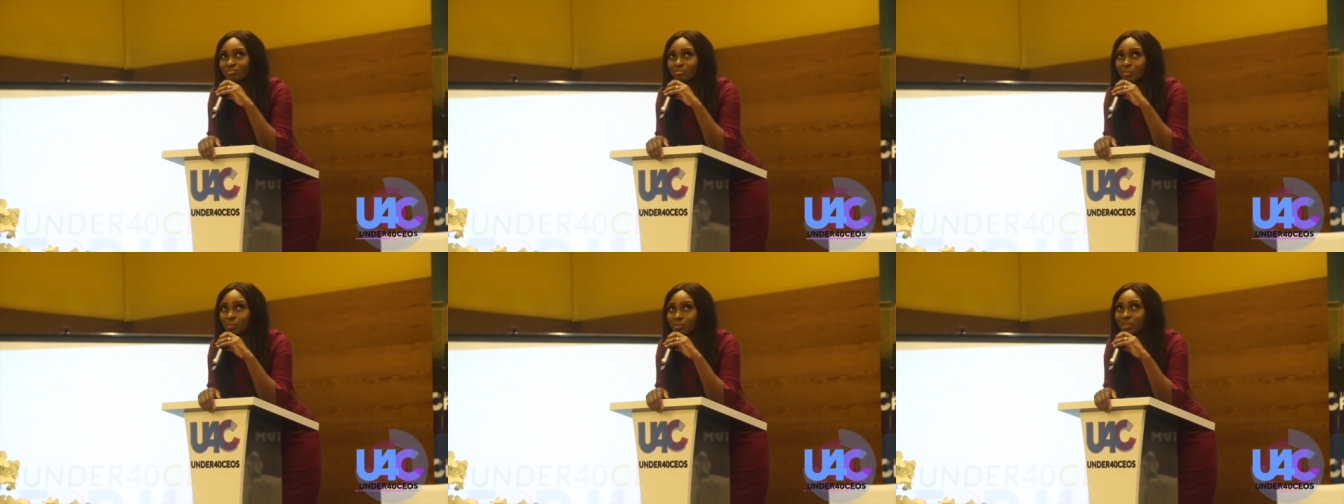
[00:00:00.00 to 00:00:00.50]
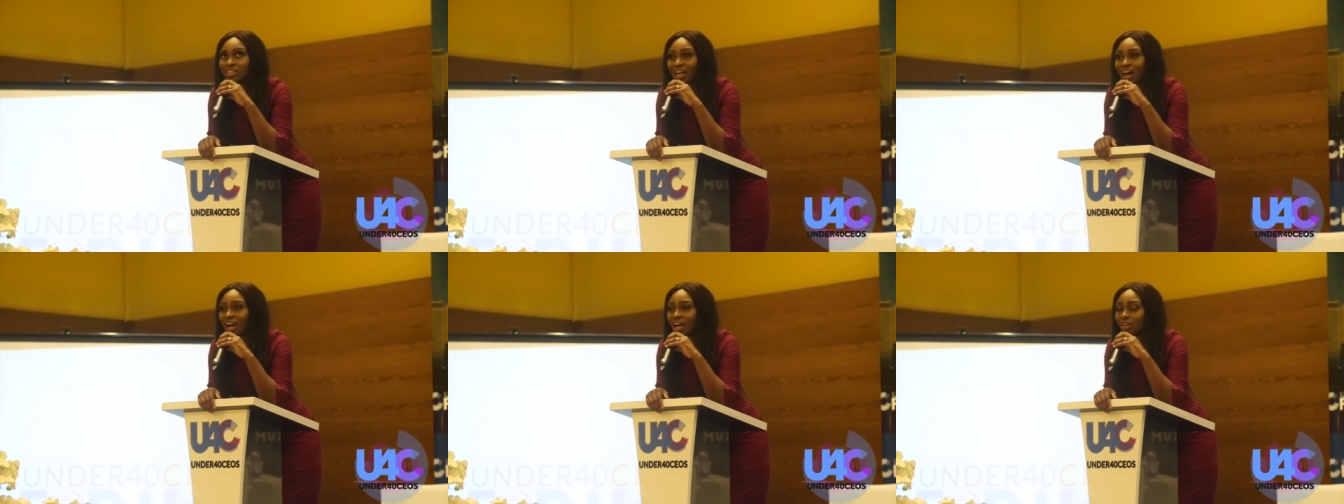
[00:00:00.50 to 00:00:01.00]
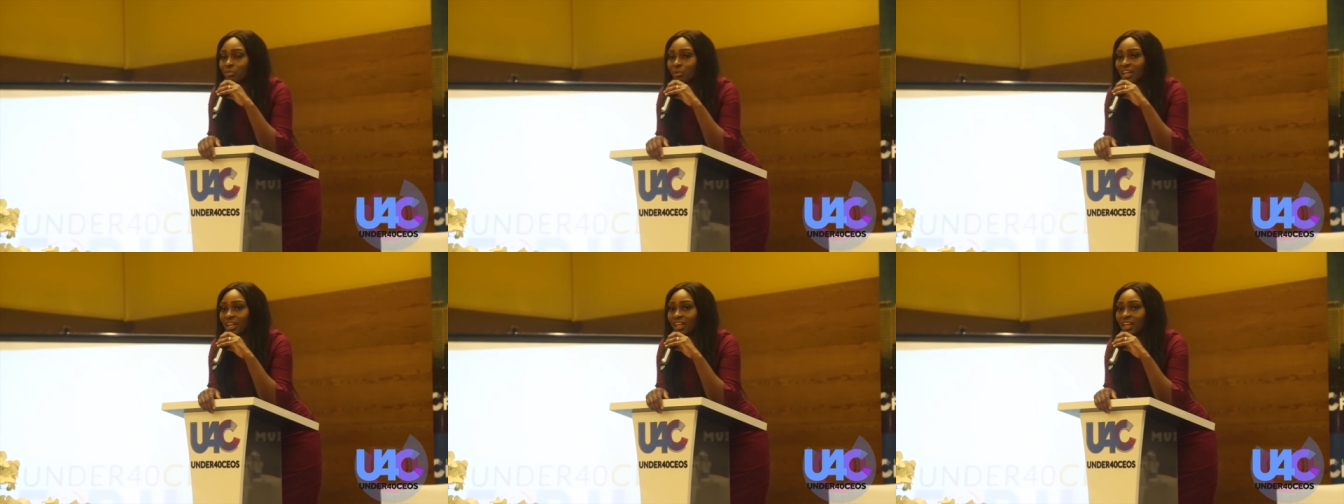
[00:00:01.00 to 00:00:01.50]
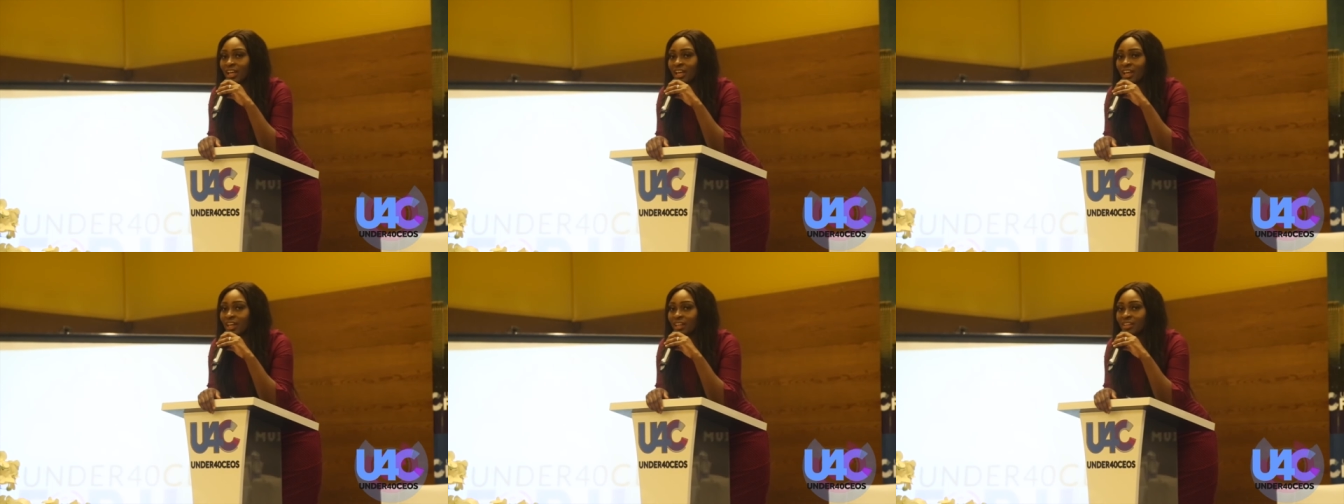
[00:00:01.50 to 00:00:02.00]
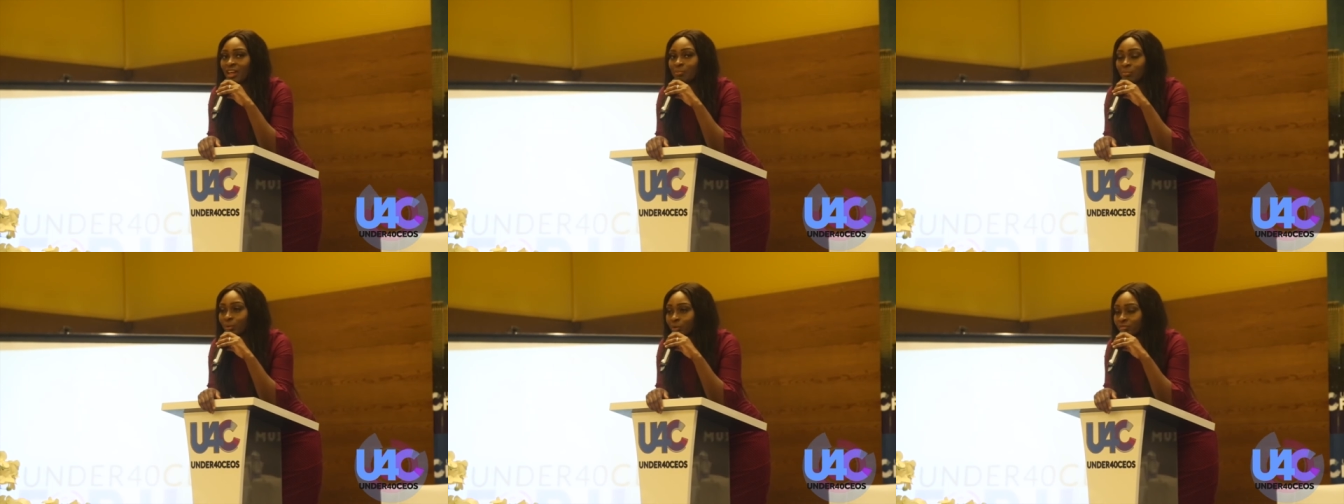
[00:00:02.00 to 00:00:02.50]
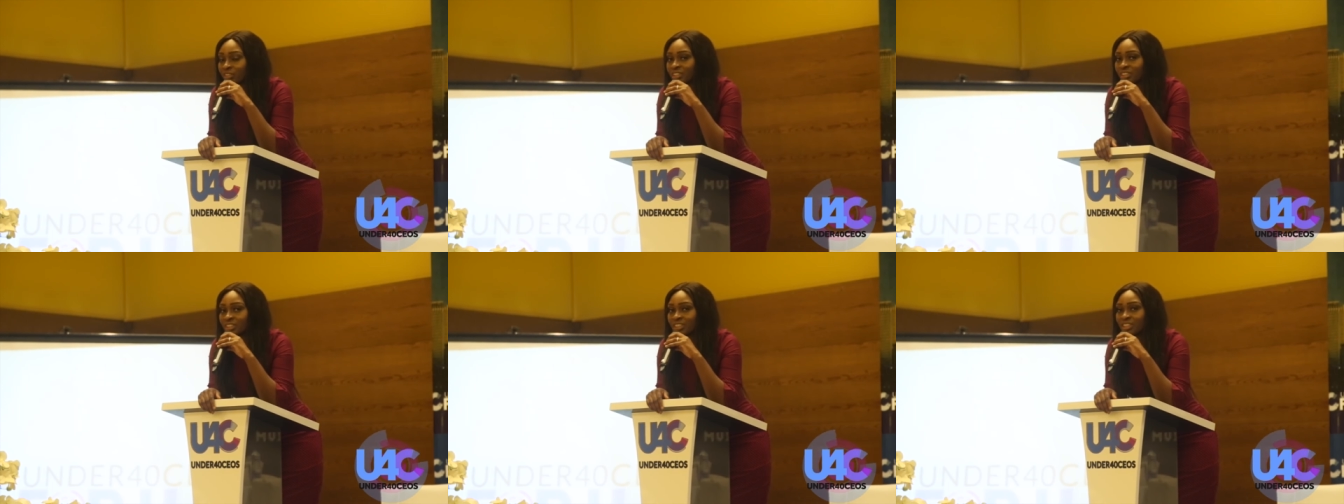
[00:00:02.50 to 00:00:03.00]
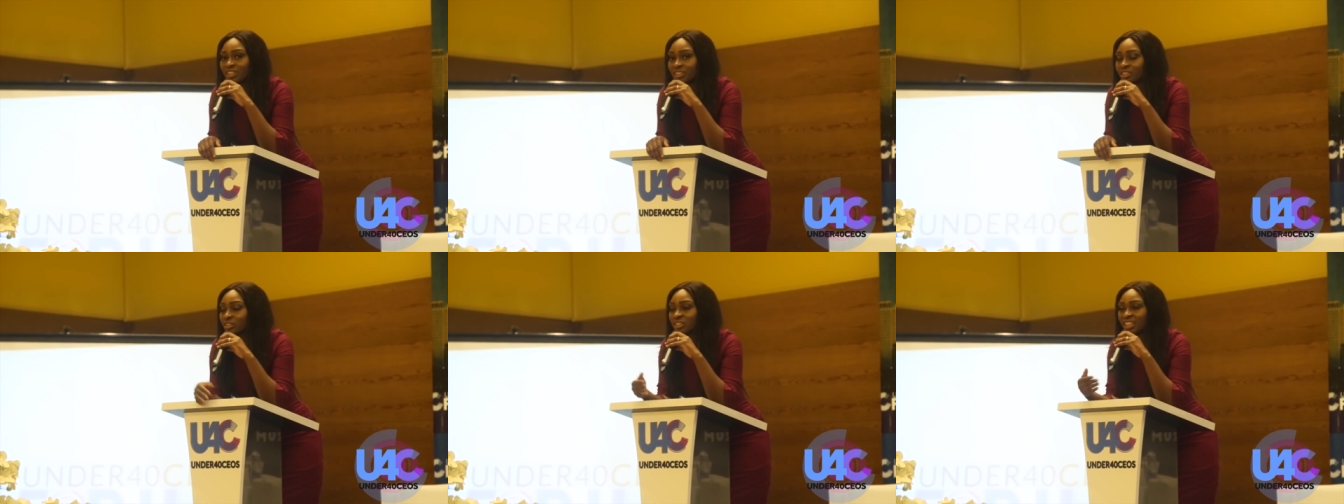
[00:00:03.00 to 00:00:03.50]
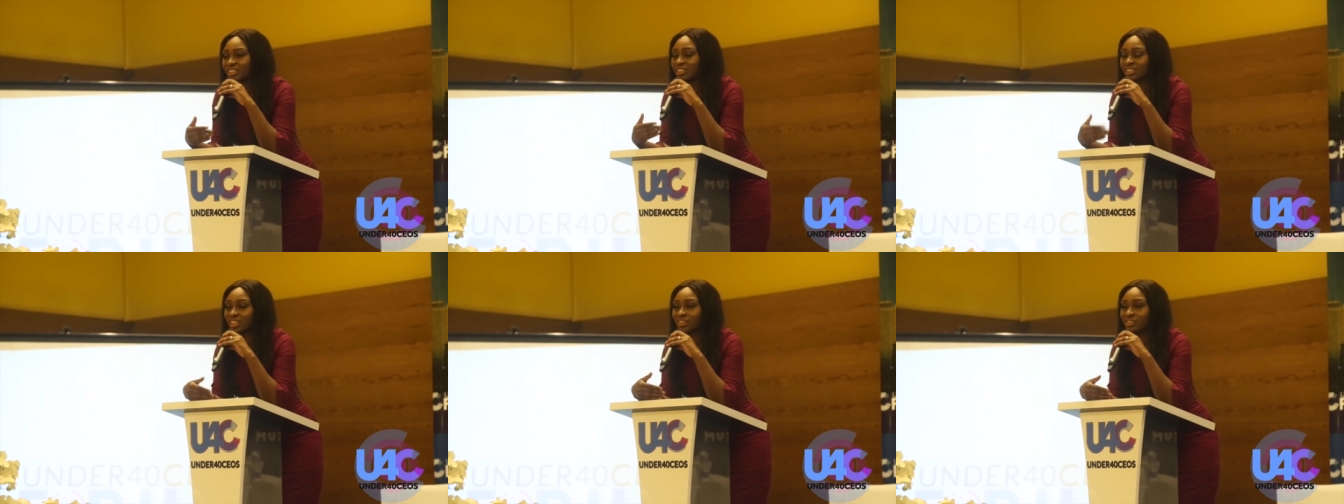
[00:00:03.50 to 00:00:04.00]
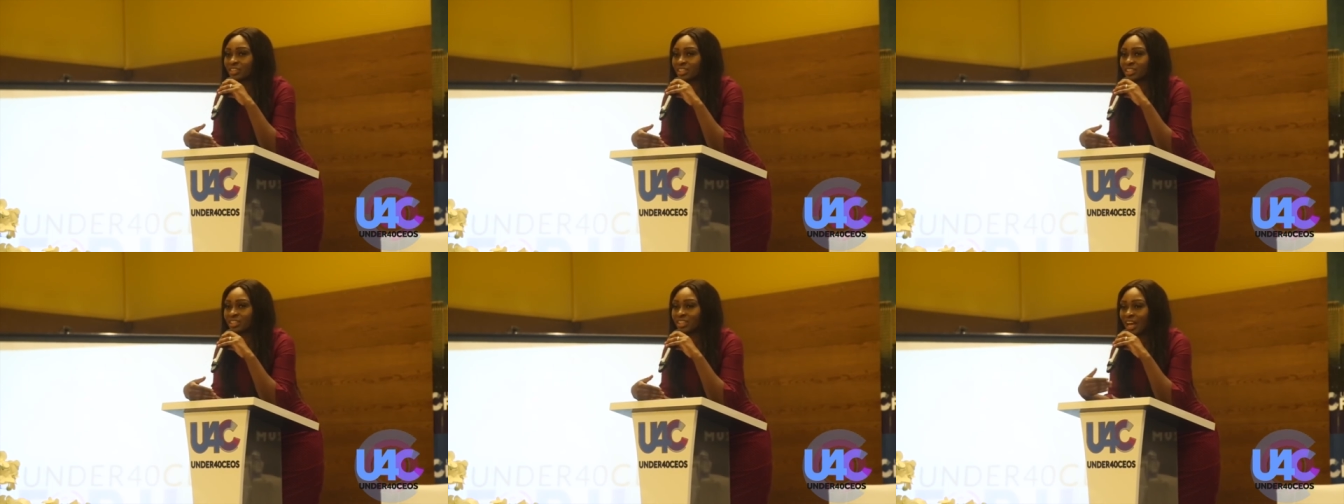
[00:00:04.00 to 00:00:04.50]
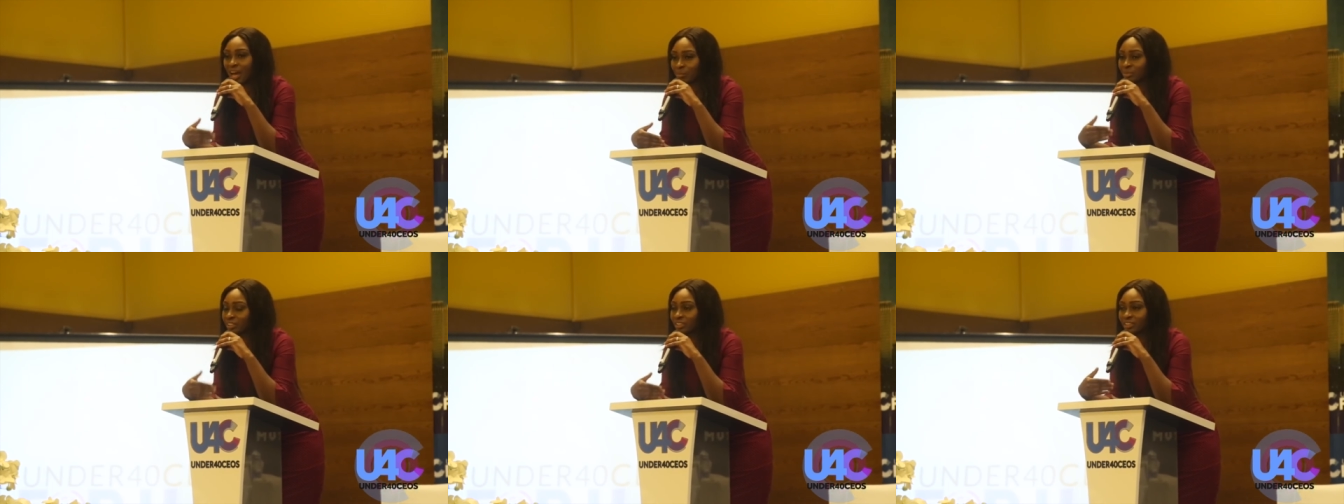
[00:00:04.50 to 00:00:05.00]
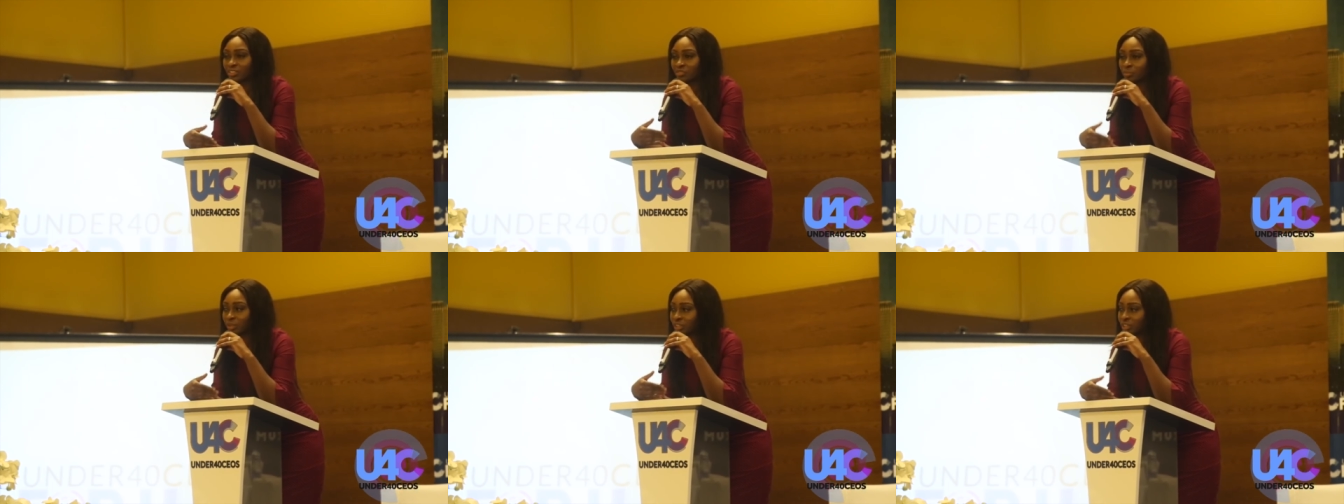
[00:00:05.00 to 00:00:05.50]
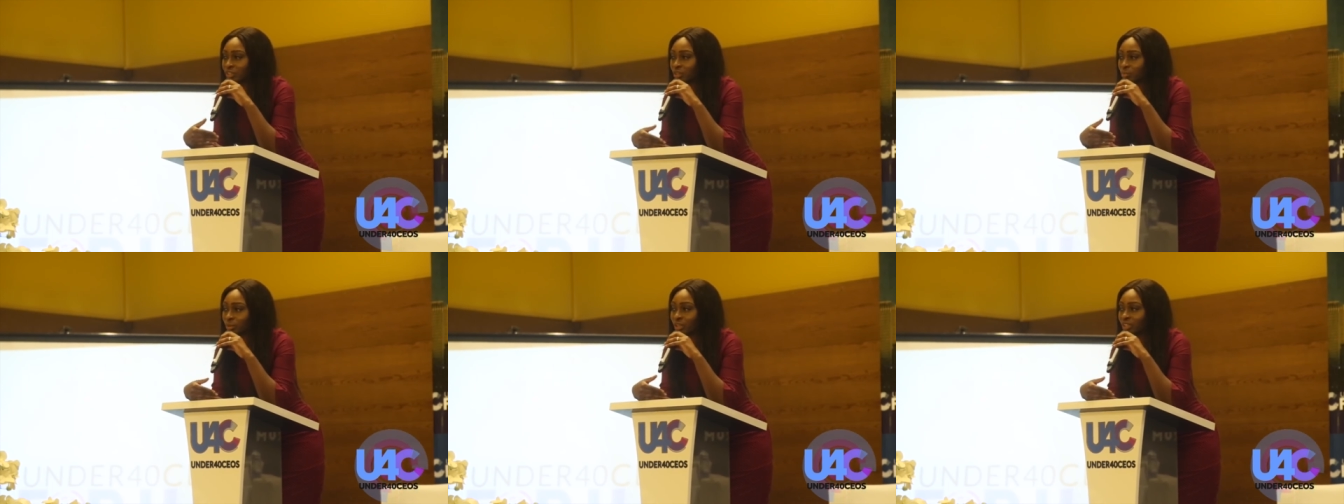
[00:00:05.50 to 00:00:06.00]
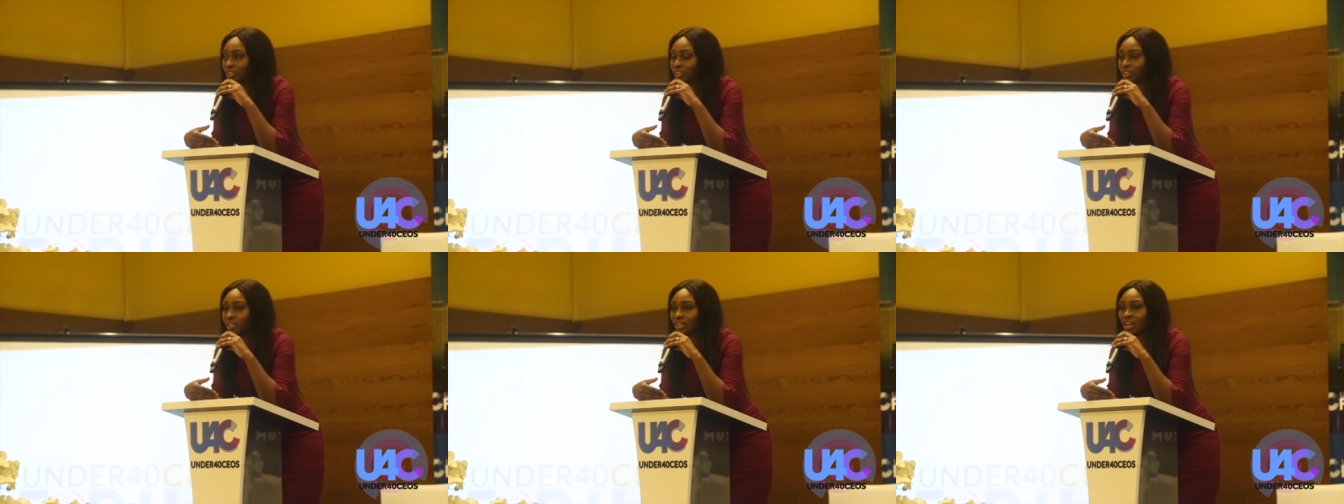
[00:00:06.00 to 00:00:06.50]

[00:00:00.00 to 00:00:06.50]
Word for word: probably the hard way, that poverty is not necessarily the absence of money in your pocket,